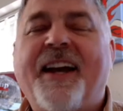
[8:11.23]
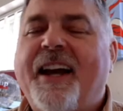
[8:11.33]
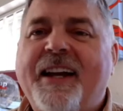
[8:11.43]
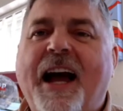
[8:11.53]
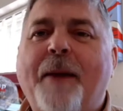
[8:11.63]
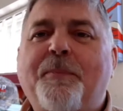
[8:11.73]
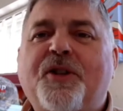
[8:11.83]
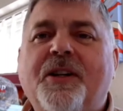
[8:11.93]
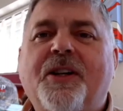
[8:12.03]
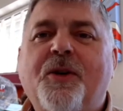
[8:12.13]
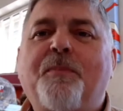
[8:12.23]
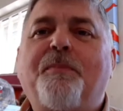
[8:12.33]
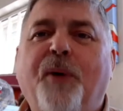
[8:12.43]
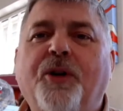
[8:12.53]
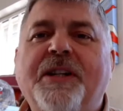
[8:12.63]
It's absolute
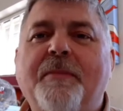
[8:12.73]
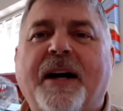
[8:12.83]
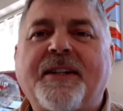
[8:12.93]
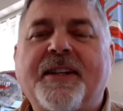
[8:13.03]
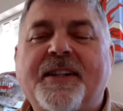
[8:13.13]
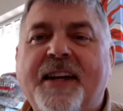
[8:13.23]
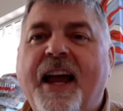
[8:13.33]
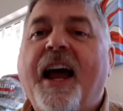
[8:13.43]
bloody madness.